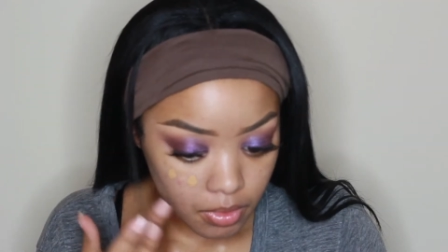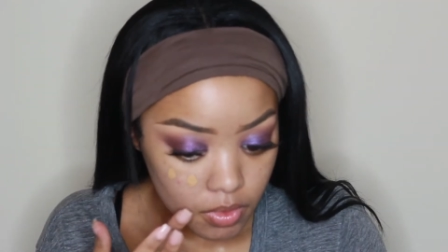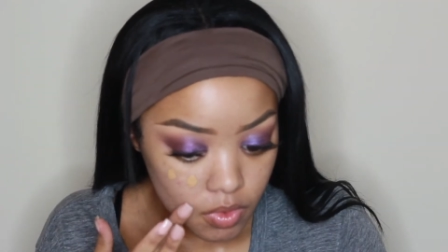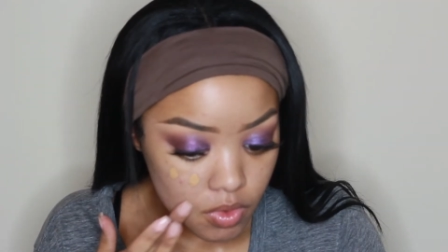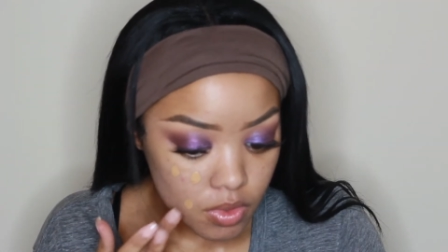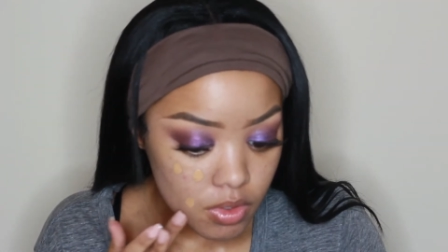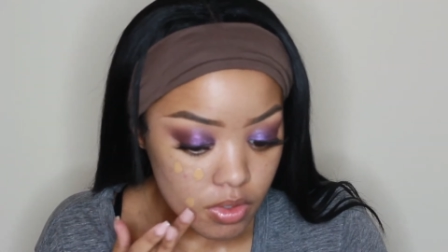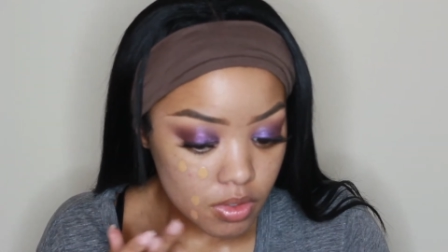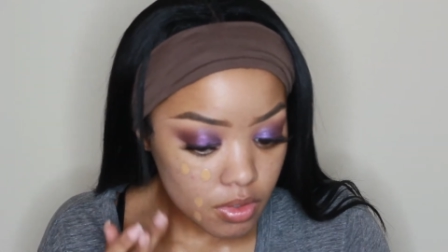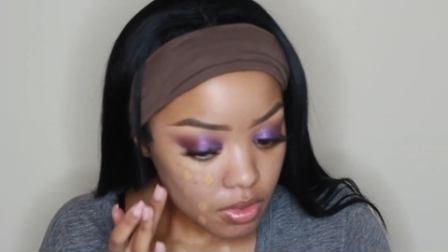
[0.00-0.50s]

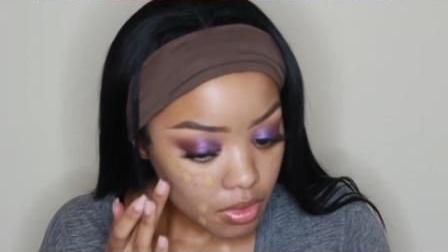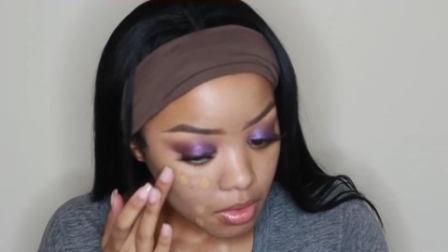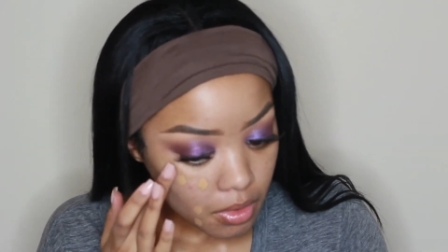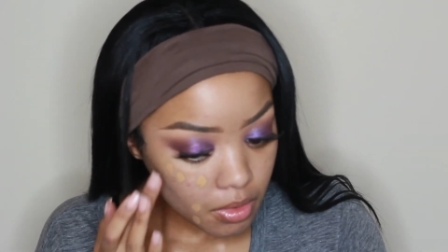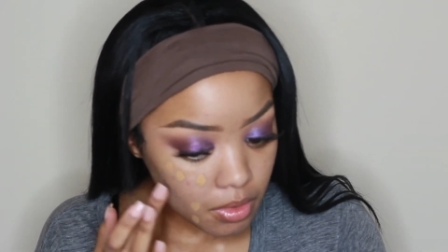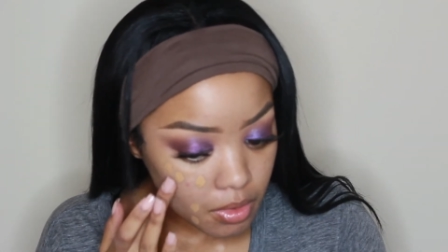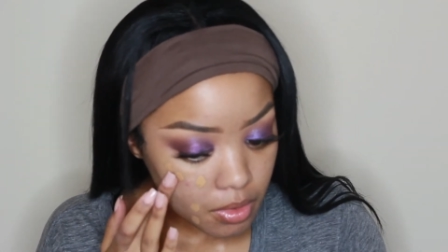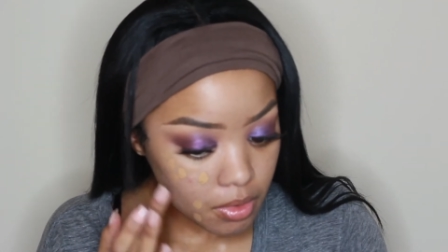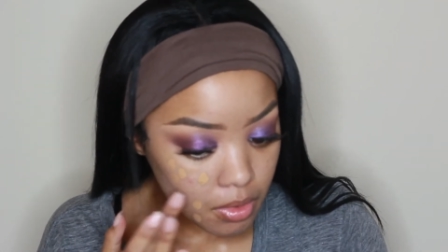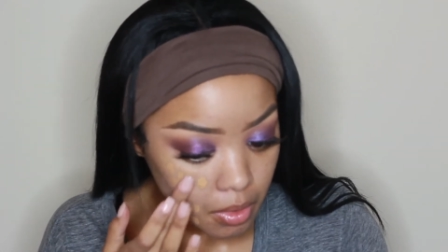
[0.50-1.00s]
Beauty Faux
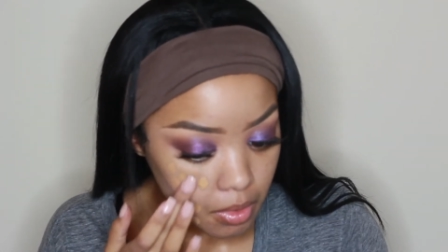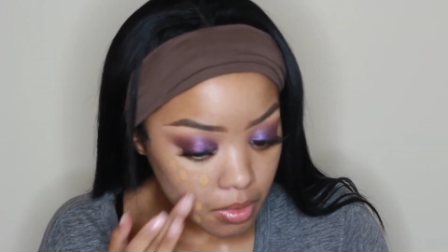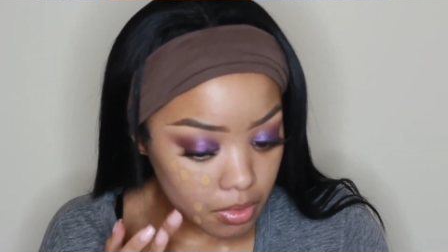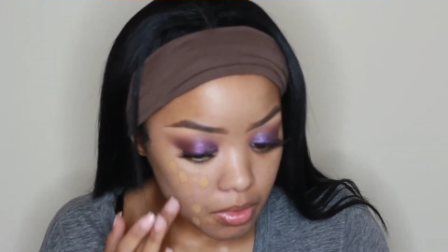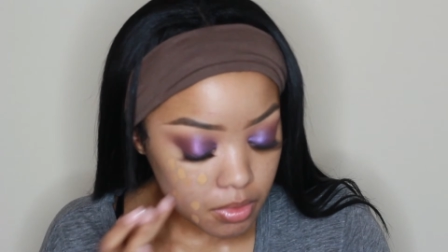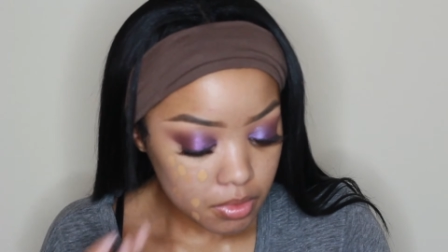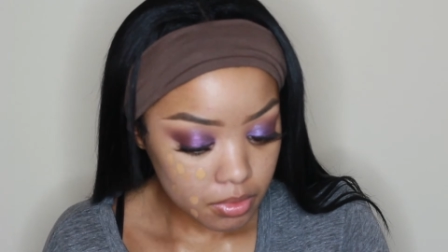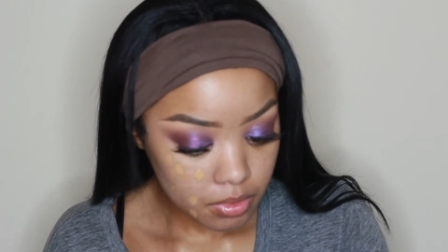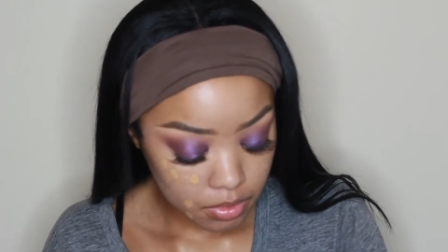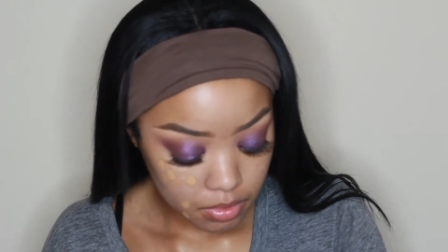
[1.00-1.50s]
Filter
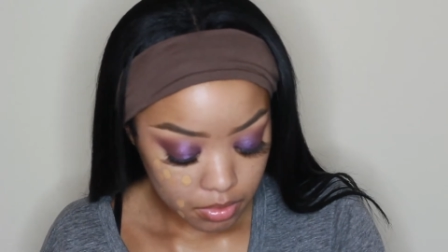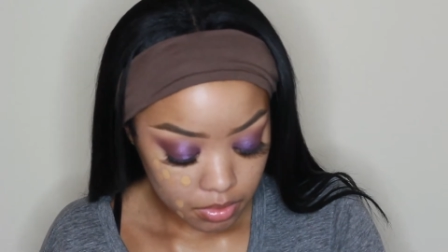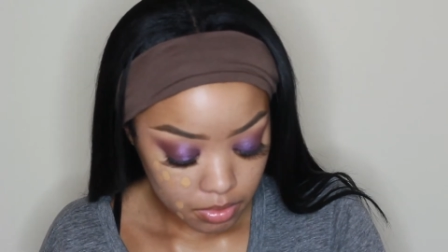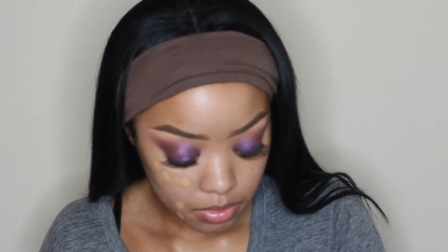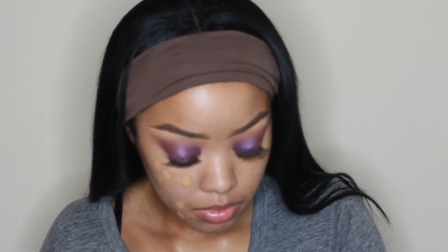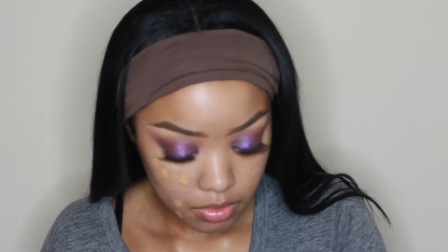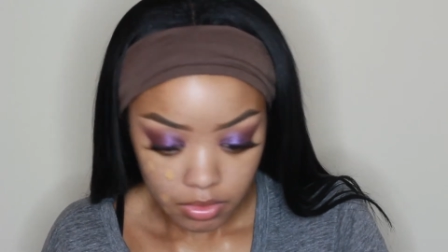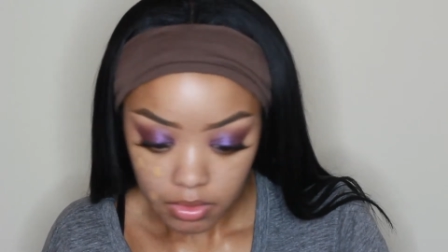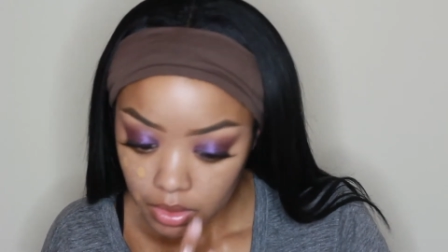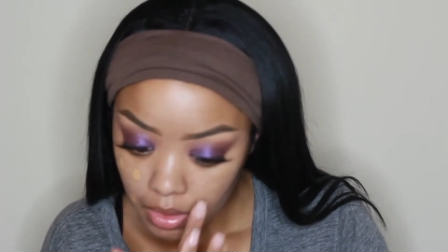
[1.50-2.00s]
Foundation, which I
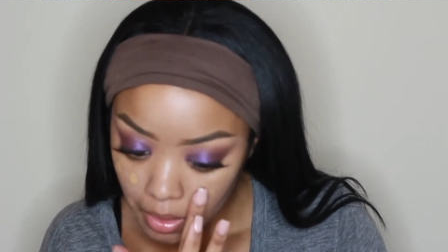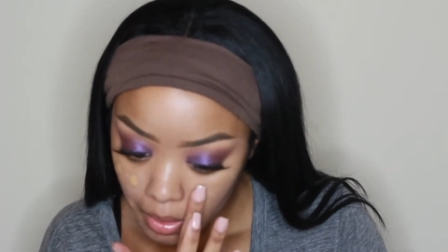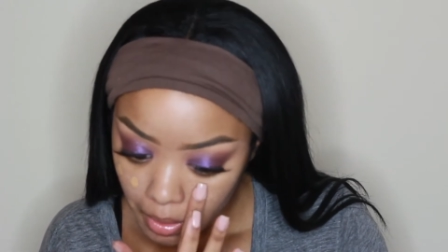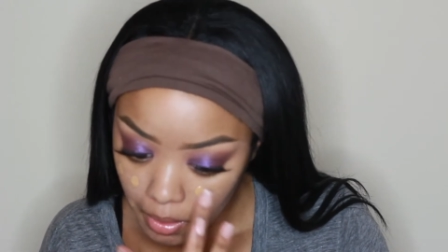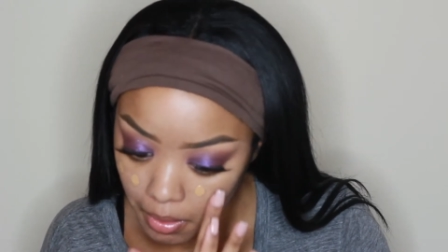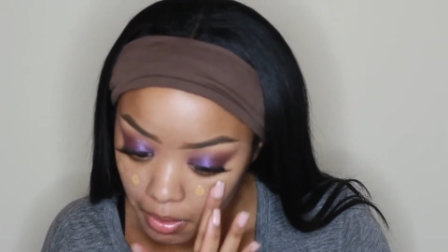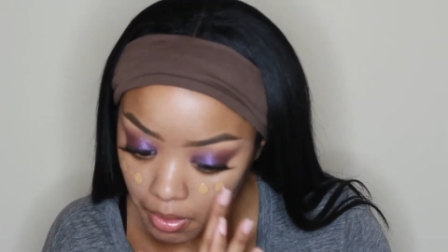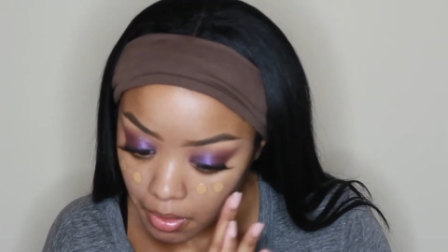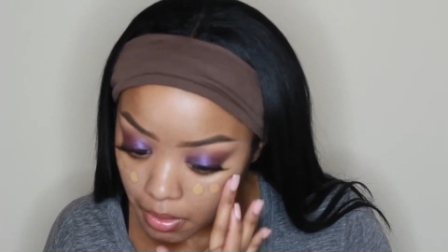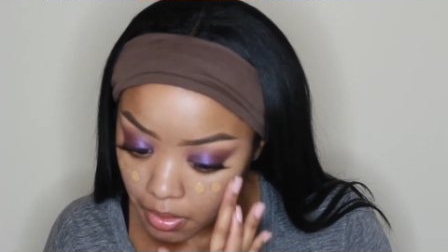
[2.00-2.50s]
love, love,
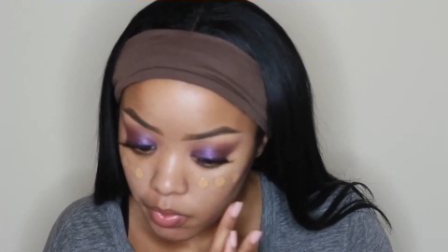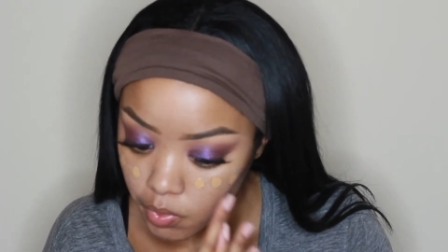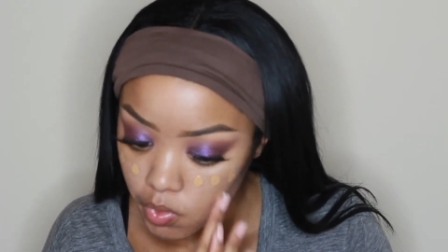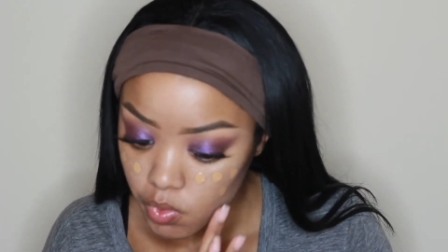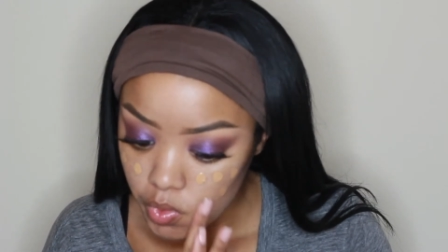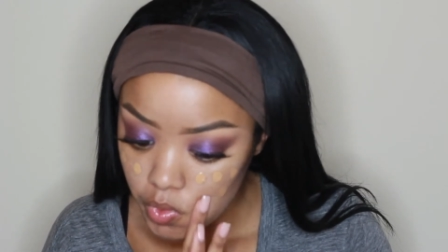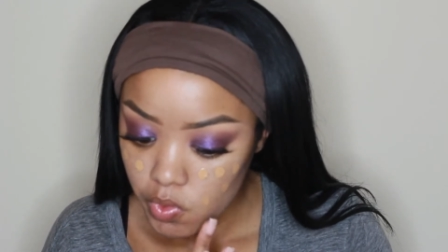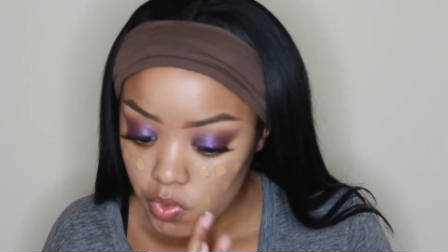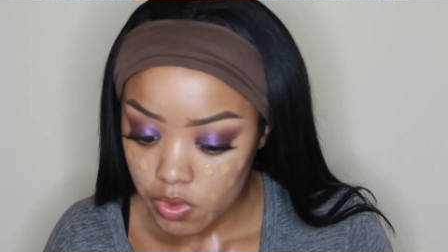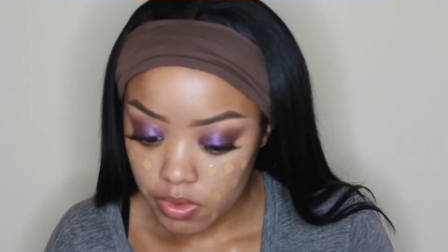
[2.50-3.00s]
love.
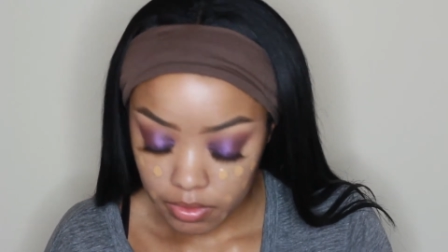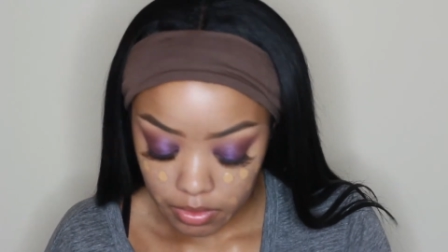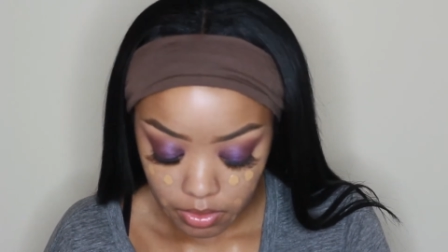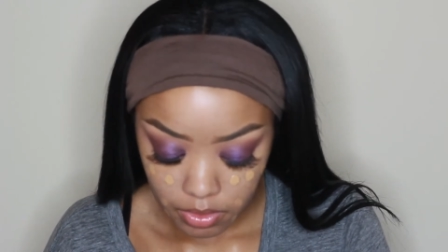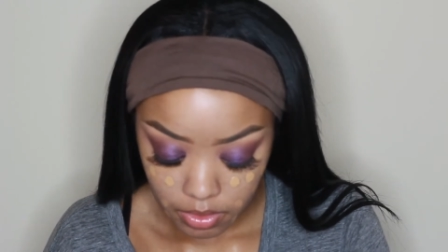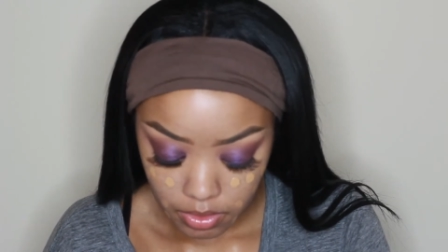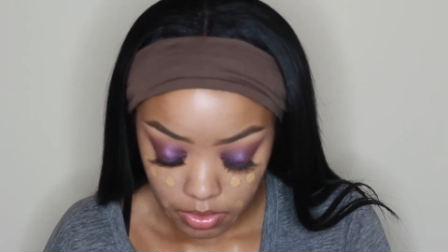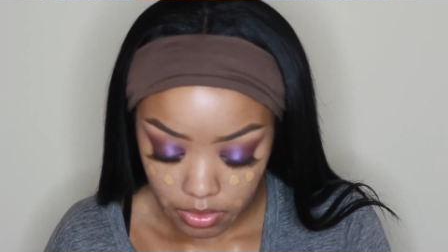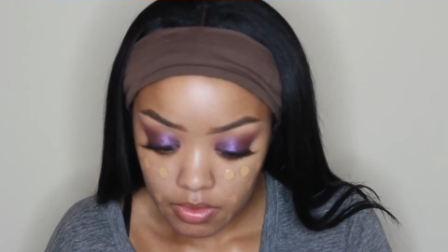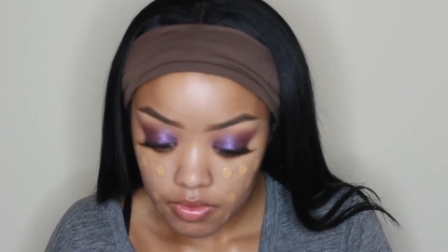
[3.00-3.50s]
It blends
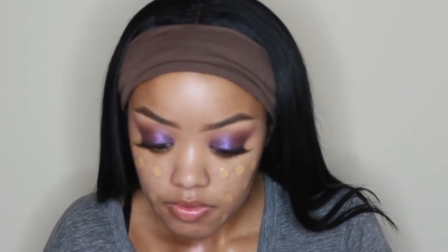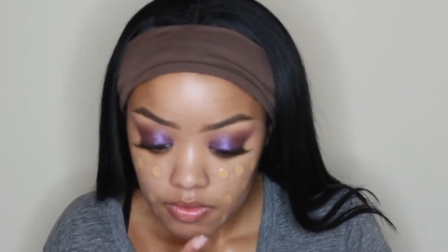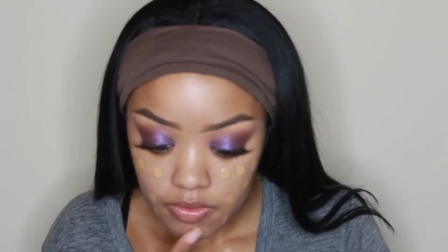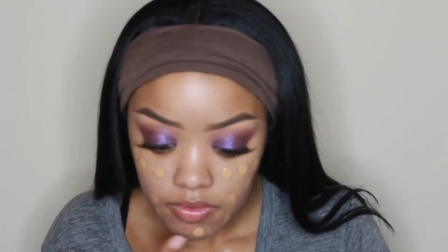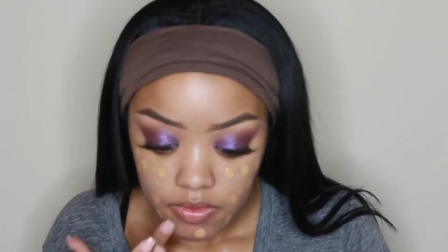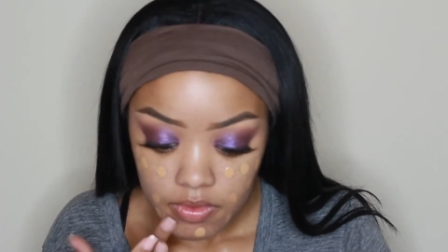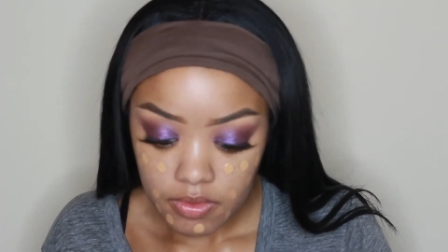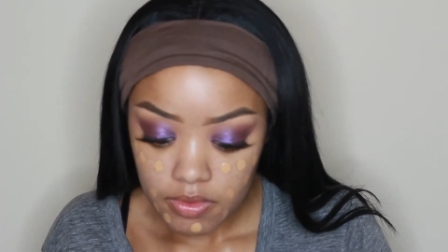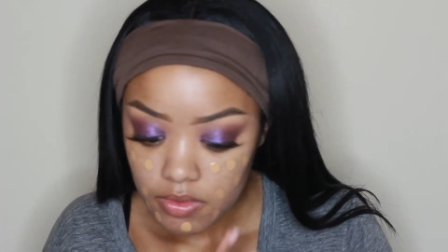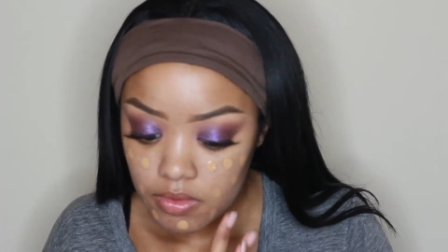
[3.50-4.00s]
like a
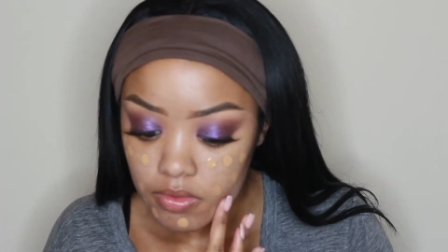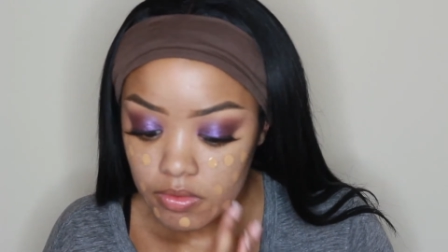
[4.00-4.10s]
dream.